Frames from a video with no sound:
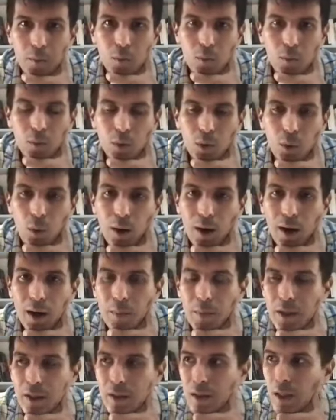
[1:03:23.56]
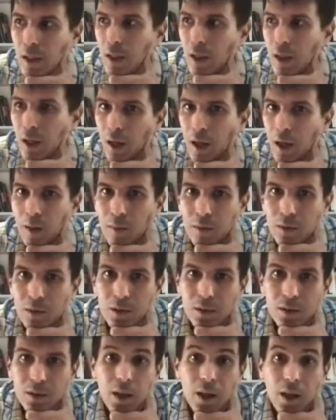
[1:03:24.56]
requirement, which
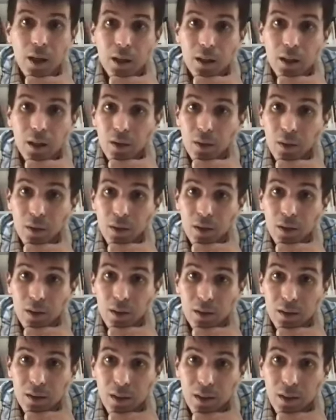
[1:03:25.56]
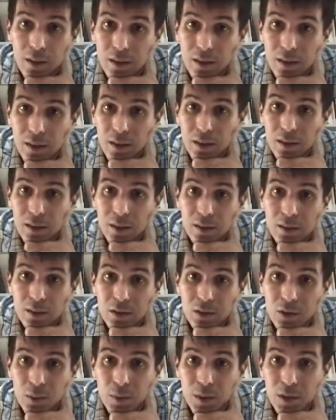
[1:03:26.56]
is, the
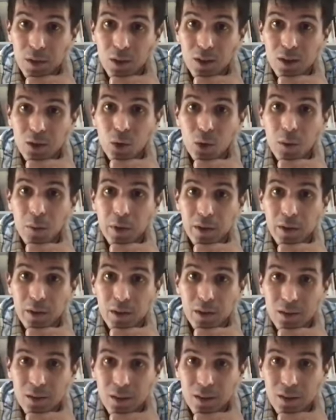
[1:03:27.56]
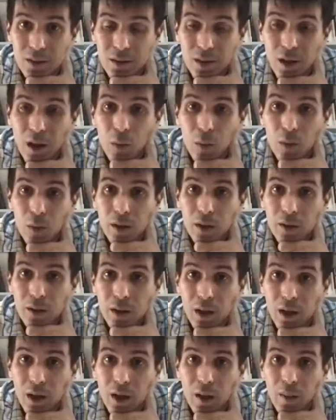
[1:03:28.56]
discriminatory treatment is not
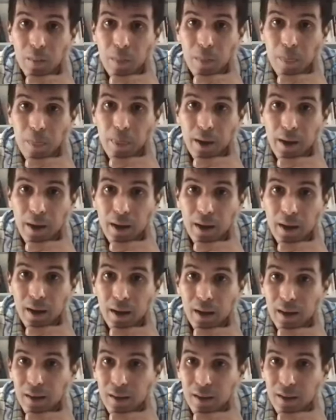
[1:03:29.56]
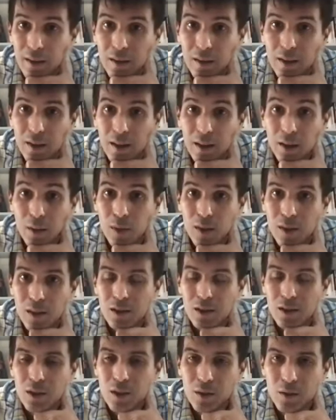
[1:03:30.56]
one that I think anyone
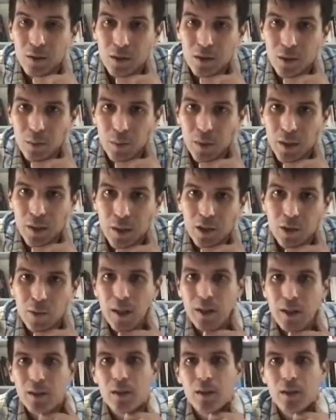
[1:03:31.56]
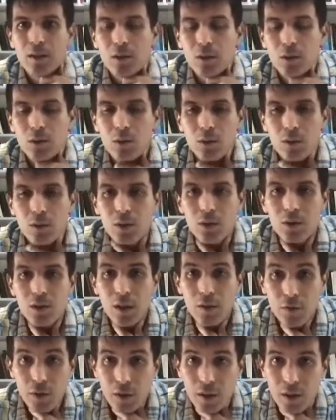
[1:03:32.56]
should be expected to
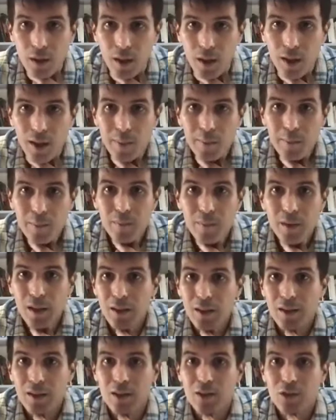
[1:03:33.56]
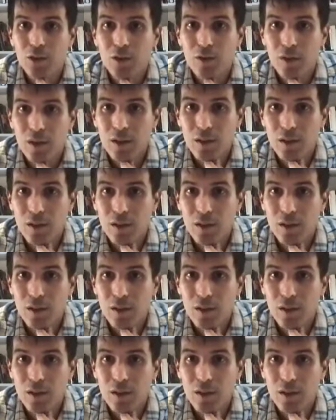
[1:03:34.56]
suffer. Not in the country of